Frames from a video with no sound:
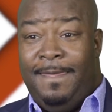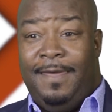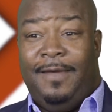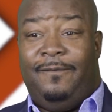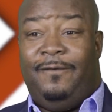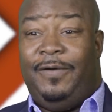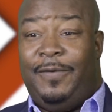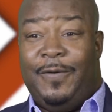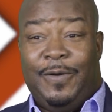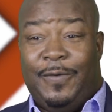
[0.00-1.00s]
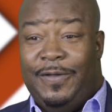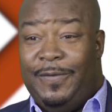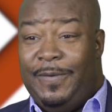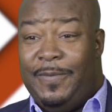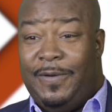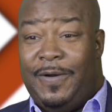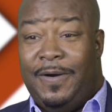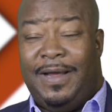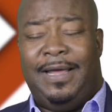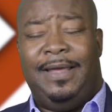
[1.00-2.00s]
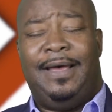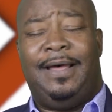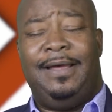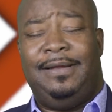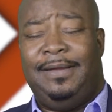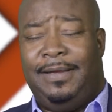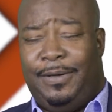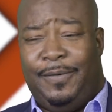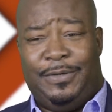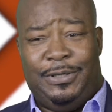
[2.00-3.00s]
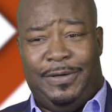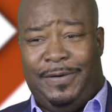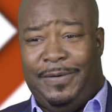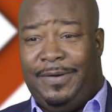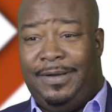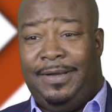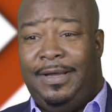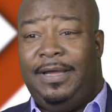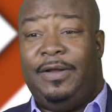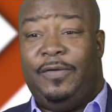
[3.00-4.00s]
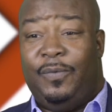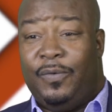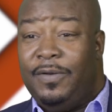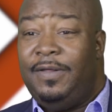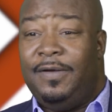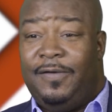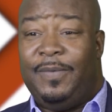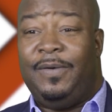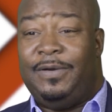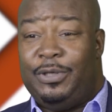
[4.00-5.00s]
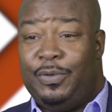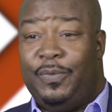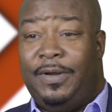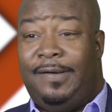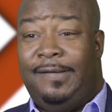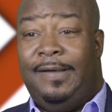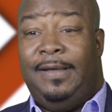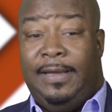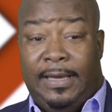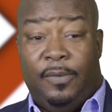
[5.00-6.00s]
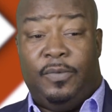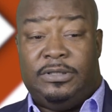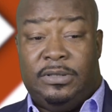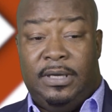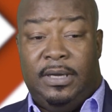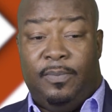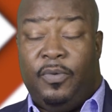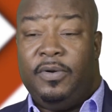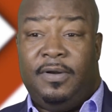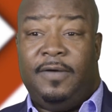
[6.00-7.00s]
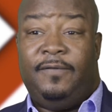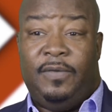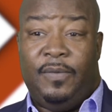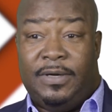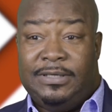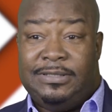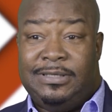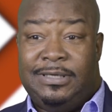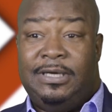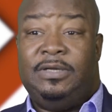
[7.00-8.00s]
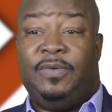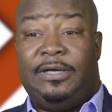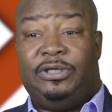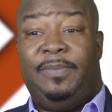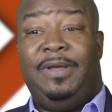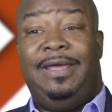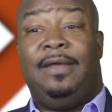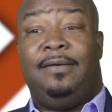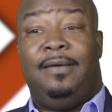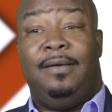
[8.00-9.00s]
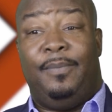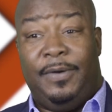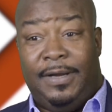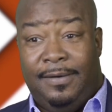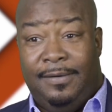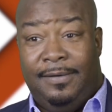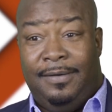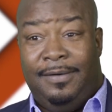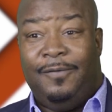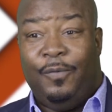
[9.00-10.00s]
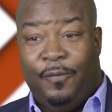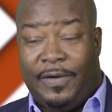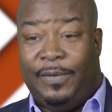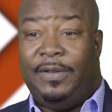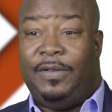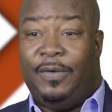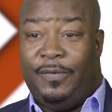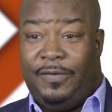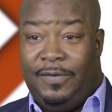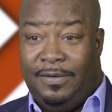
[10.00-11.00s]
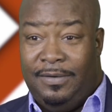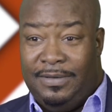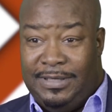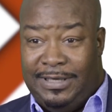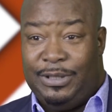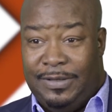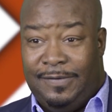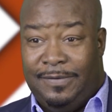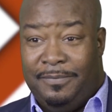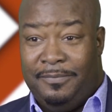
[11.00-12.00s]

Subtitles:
If you don't know who these people are, I highly encourage you to do it. It is worth the experiential read. It was important enough to us to actually begin a company following those teachings.